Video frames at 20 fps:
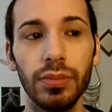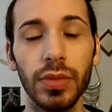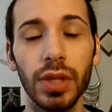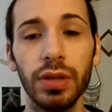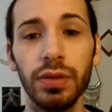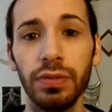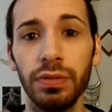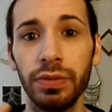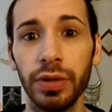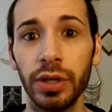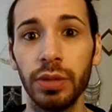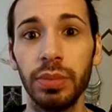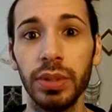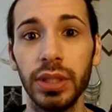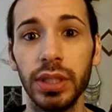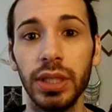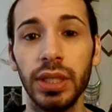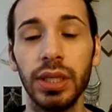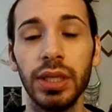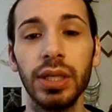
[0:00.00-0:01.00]

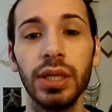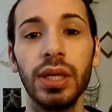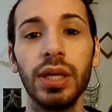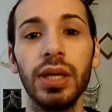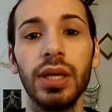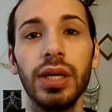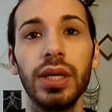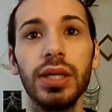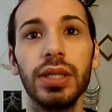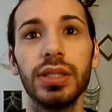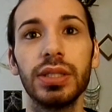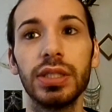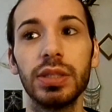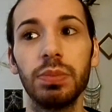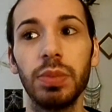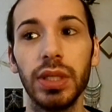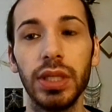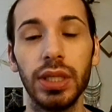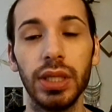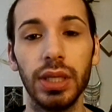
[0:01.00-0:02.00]
verbally
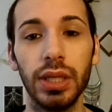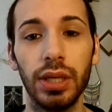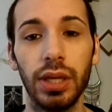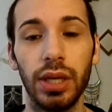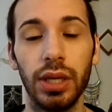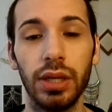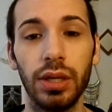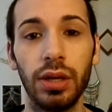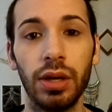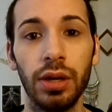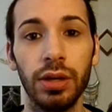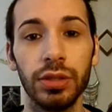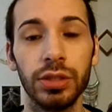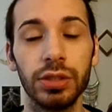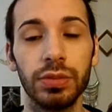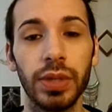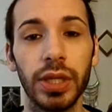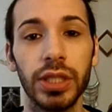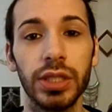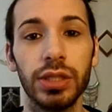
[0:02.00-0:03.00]
speaking a
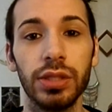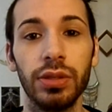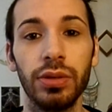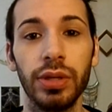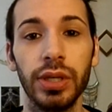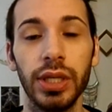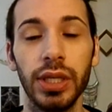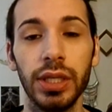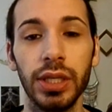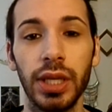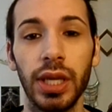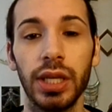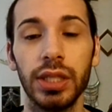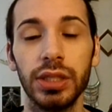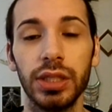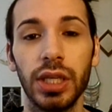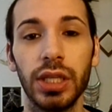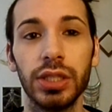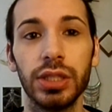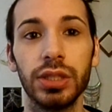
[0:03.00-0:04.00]
conjuration or an
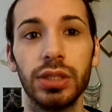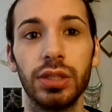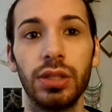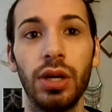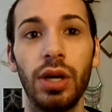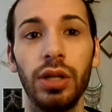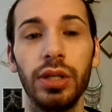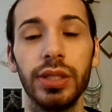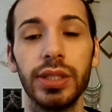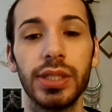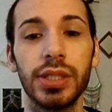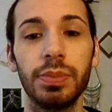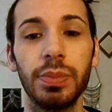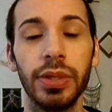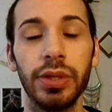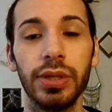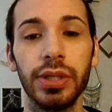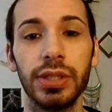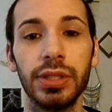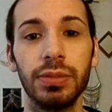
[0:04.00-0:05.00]
incantation to call a
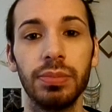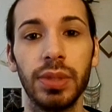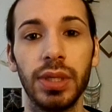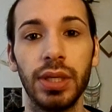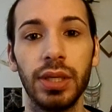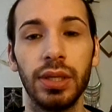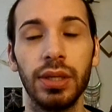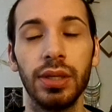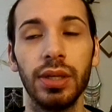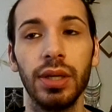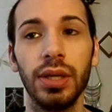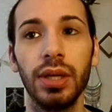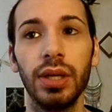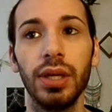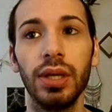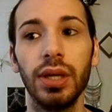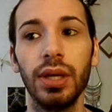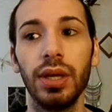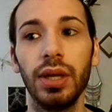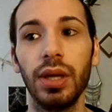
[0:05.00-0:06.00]
spirit to me.
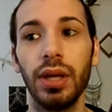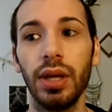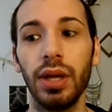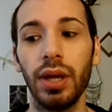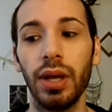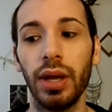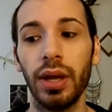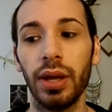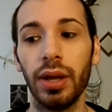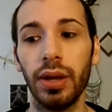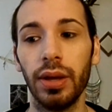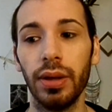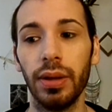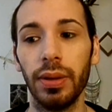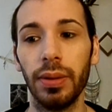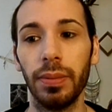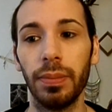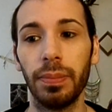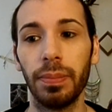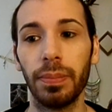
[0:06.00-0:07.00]
I
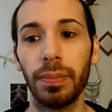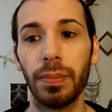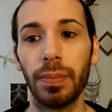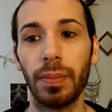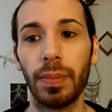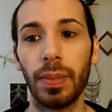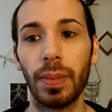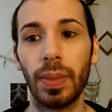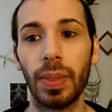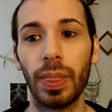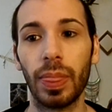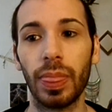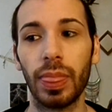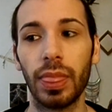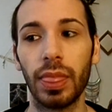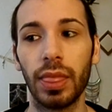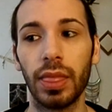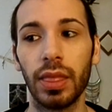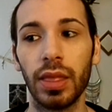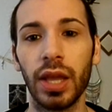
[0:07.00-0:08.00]

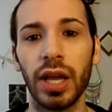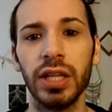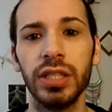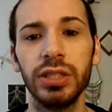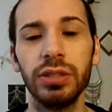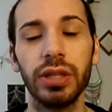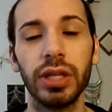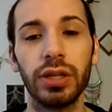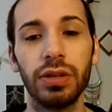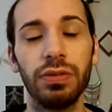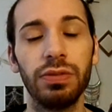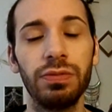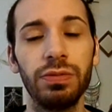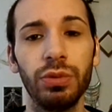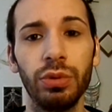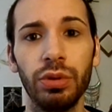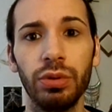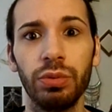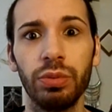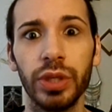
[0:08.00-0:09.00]
do like a
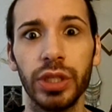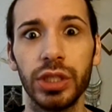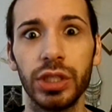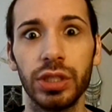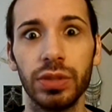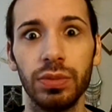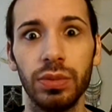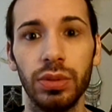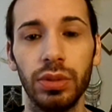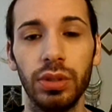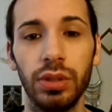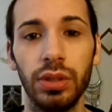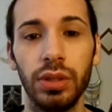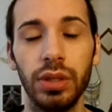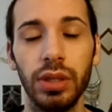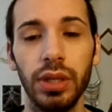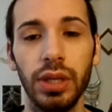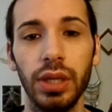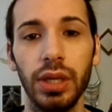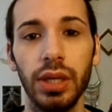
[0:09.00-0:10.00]
full ritual
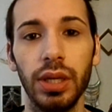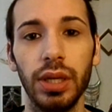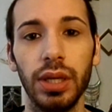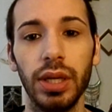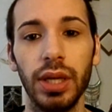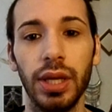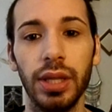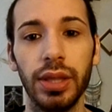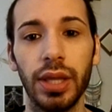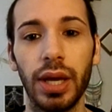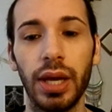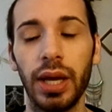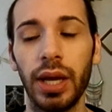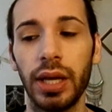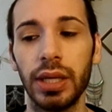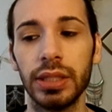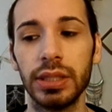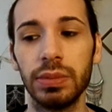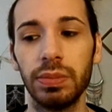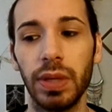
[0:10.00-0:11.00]
in that
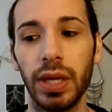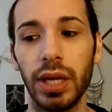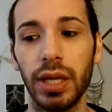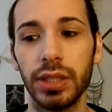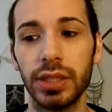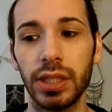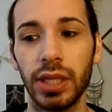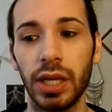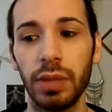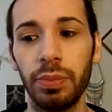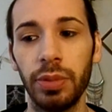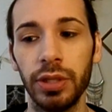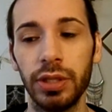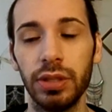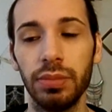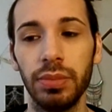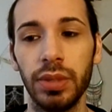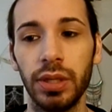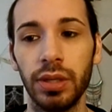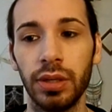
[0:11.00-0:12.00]
aspect, and I put the
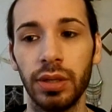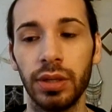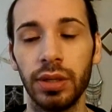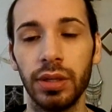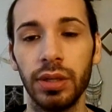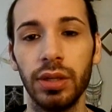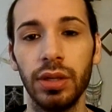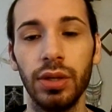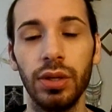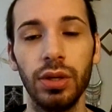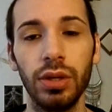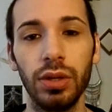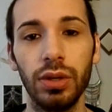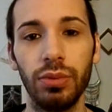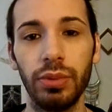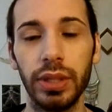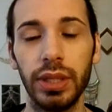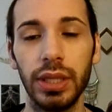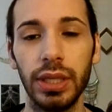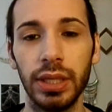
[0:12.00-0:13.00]
mirror
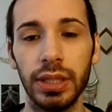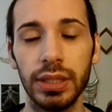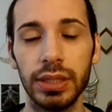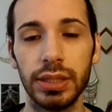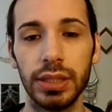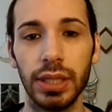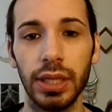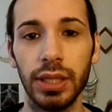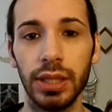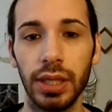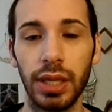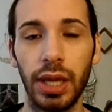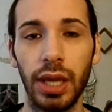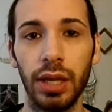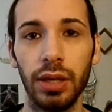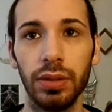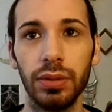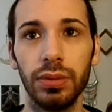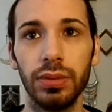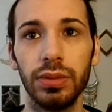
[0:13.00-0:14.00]
with the incense and the
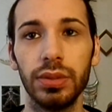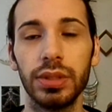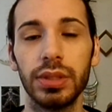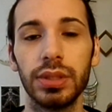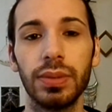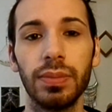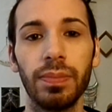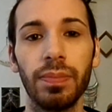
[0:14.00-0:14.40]
candles.